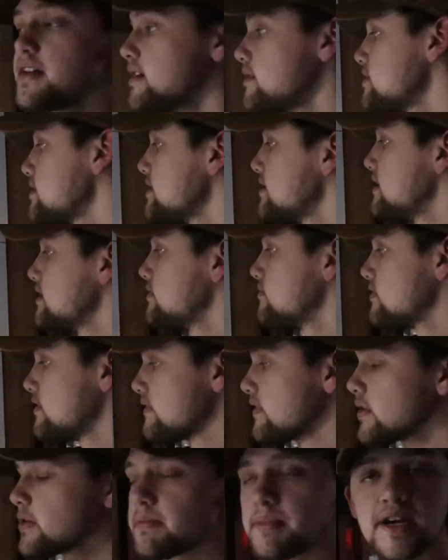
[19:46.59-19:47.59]
out and
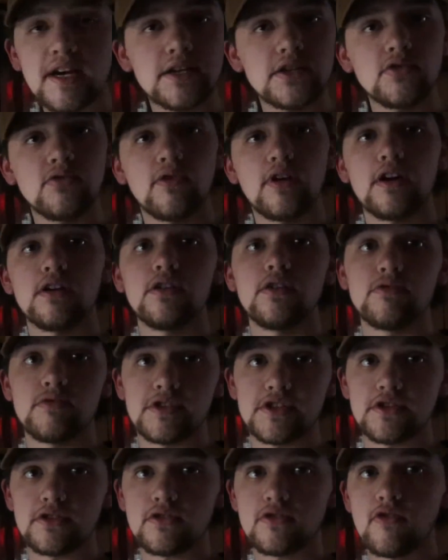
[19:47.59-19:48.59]
revert back to our original